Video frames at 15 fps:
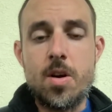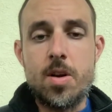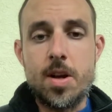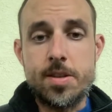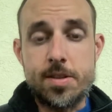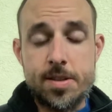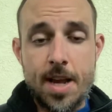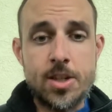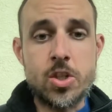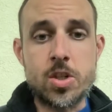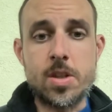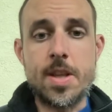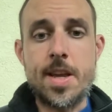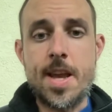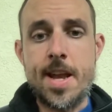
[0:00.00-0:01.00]

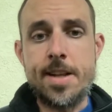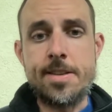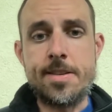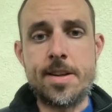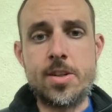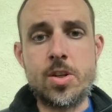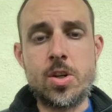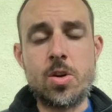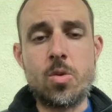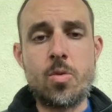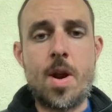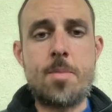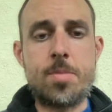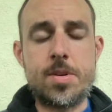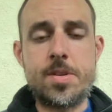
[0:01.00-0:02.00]
essentially a digital
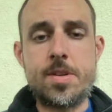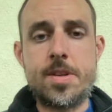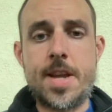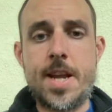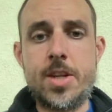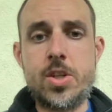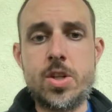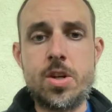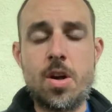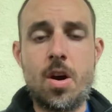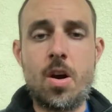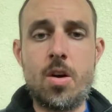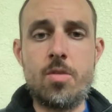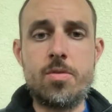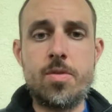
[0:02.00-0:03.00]
representation
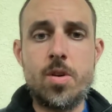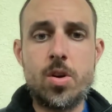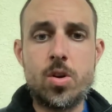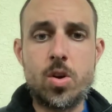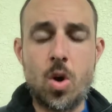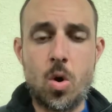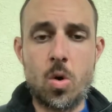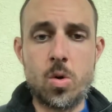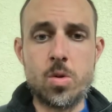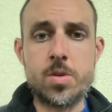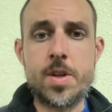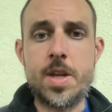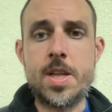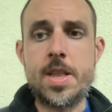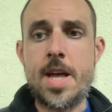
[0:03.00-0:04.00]
of
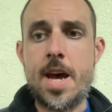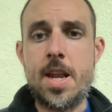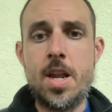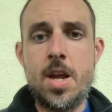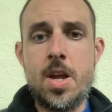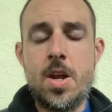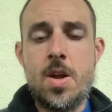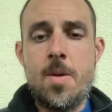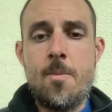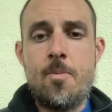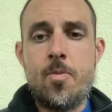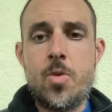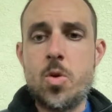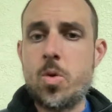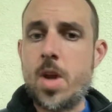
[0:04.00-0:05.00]
gold, in that
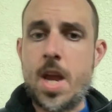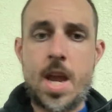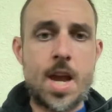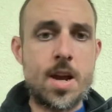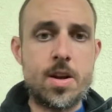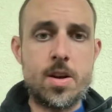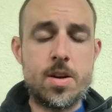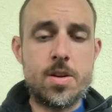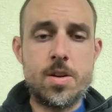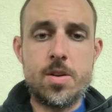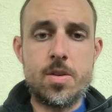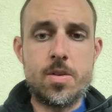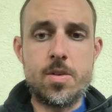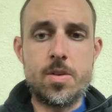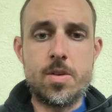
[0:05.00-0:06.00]
you can't
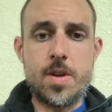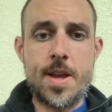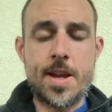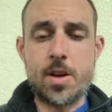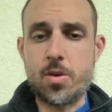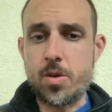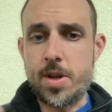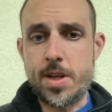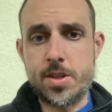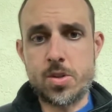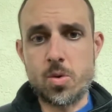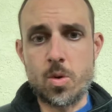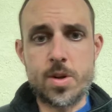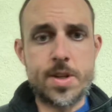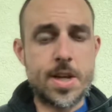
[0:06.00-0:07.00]
increase
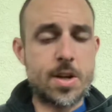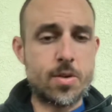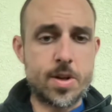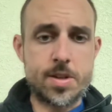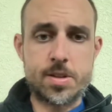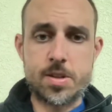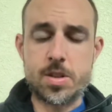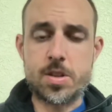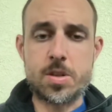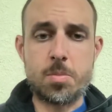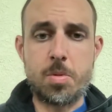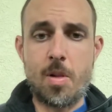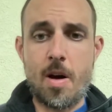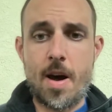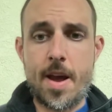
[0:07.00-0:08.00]
or decrease the
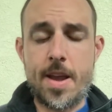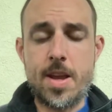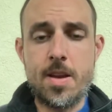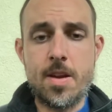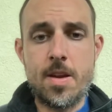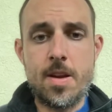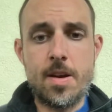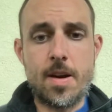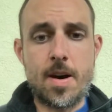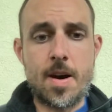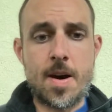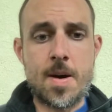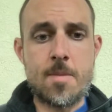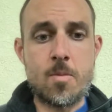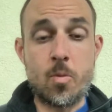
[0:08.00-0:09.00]
supply
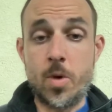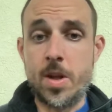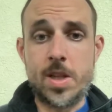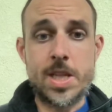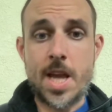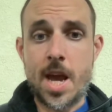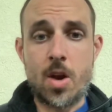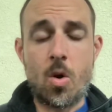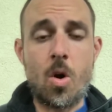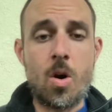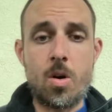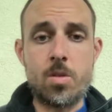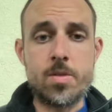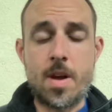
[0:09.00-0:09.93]
really at all.